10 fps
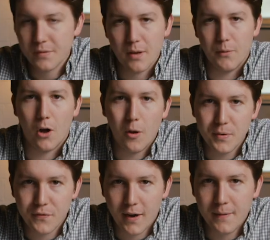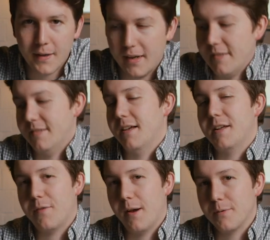It would all be fine, like I
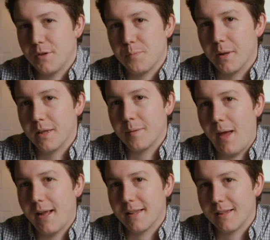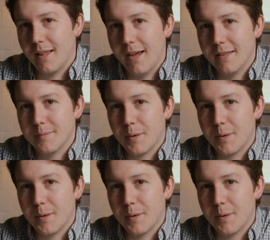said, if I was just billing back the client.